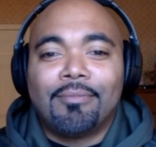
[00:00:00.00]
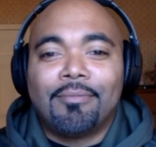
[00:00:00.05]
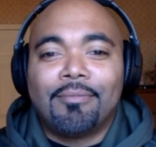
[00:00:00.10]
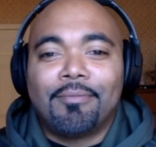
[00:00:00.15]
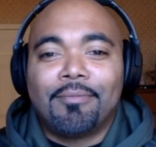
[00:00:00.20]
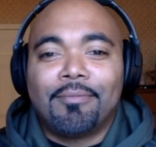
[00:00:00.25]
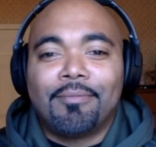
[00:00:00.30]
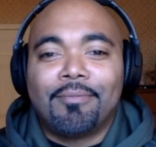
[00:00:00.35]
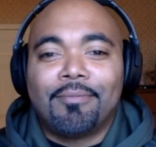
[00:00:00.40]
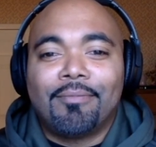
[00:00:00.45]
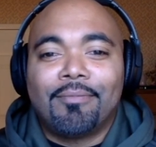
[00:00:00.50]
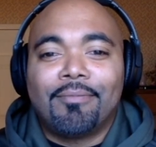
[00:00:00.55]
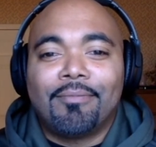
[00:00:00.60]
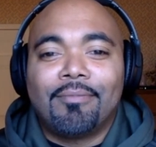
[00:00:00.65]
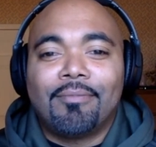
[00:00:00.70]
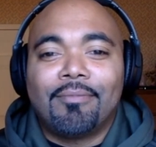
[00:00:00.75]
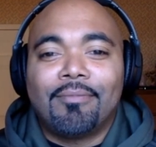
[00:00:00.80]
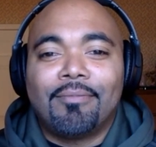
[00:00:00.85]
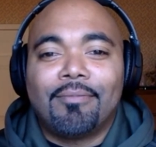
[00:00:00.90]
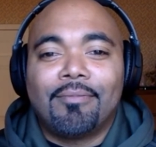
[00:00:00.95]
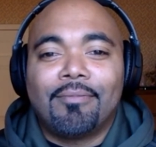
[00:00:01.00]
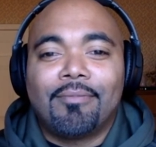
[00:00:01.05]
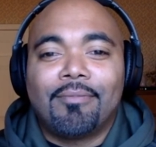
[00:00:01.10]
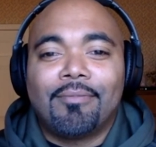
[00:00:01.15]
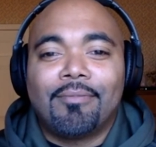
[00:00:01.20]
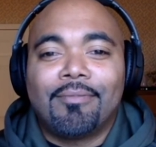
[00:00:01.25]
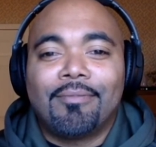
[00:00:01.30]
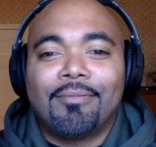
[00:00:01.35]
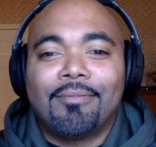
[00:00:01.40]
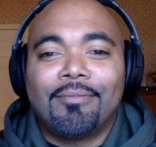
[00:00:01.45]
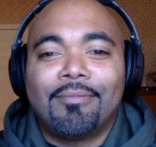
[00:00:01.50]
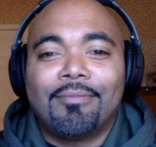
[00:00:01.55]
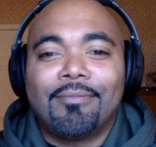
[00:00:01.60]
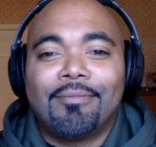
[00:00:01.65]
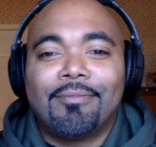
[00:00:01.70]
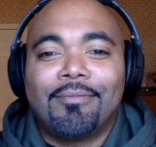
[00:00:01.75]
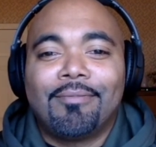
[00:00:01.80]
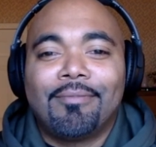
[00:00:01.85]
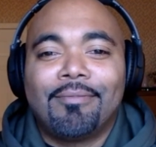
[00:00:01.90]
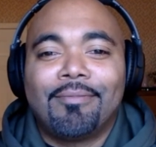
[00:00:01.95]

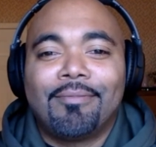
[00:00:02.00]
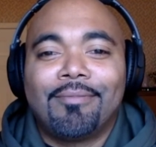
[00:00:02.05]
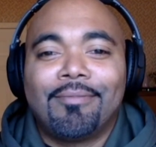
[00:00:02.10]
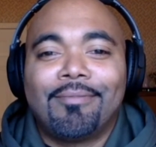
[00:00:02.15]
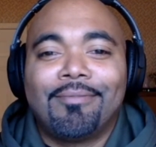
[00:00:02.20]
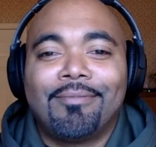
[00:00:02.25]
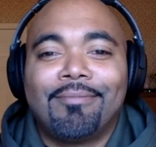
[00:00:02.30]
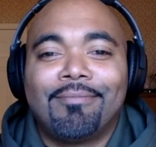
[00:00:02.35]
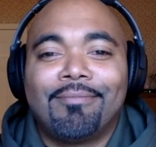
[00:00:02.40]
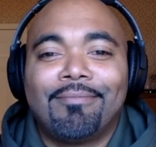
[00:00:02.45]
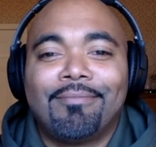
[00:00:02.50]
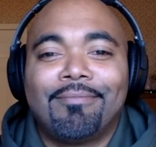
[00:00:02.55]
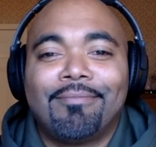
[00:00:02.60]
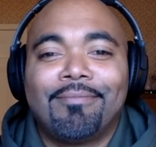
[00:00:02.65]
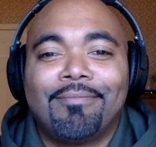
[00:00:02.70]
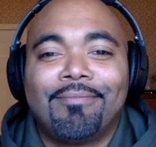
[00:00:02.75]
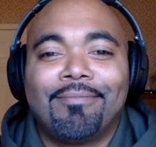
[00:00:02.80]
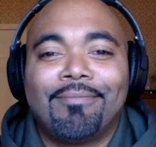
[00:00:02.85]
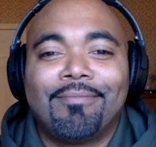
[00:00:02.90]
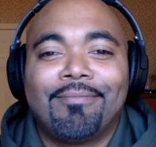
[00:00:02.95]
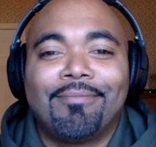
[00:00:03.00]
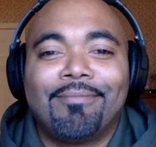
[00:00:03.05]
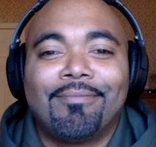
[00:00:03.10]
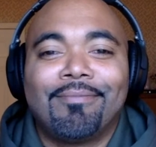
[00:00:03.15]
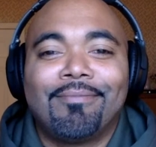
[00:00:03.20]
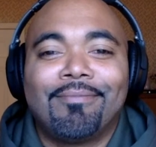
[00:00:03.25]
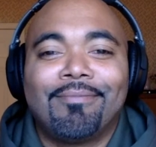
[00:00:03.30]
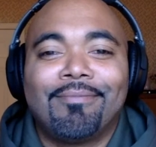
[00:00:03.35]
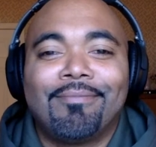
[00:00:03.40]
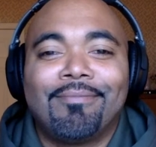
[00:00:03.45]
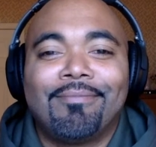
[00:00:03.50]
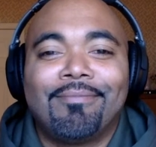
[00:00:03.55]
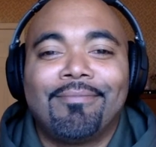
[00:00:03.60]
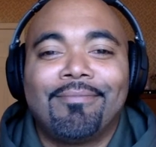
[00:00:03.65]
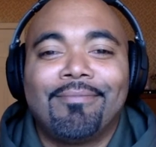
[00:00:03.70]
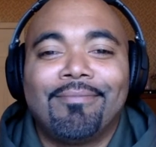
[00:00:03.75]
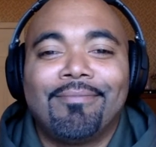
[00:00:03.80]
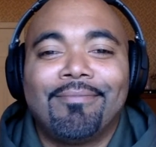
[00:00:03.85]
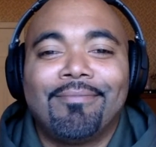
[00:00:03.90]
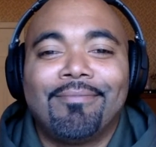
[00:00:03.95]

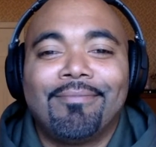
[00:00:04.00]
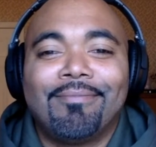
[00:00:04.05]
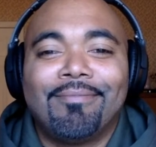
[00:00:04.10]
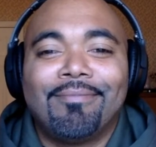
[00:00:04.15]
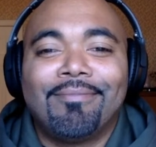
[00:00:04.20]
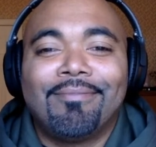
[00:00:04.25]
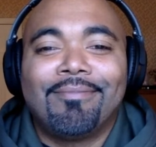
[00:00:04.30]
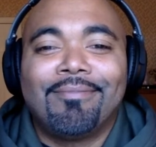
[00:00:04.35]
This person isn't speaking.